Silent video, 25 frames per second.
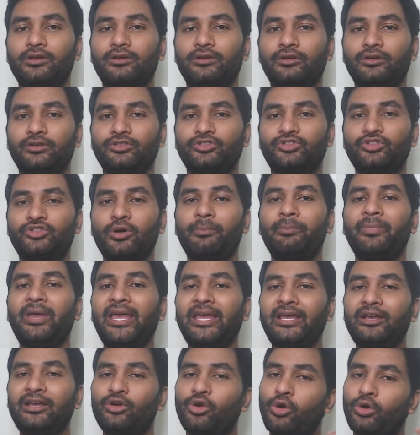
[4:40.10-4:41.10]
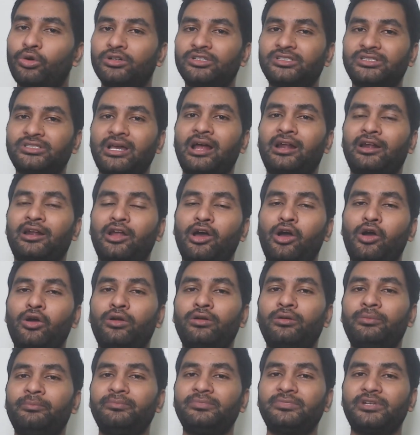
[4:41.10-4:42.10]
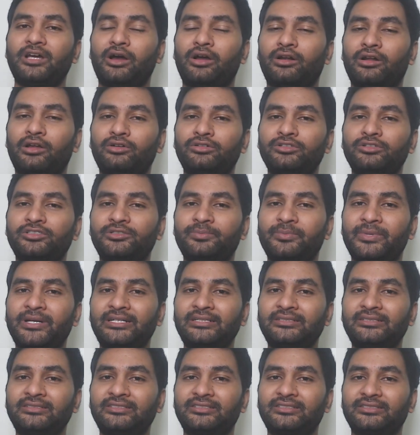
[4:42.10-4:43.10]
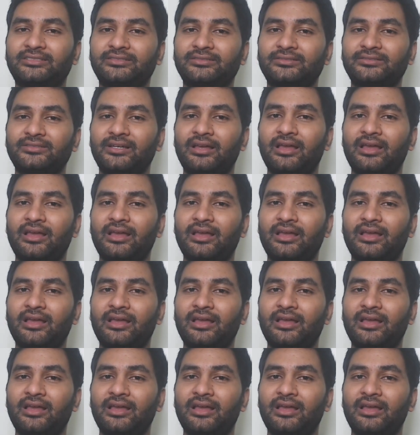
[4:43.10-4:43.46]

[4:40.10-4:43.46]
So make course announcements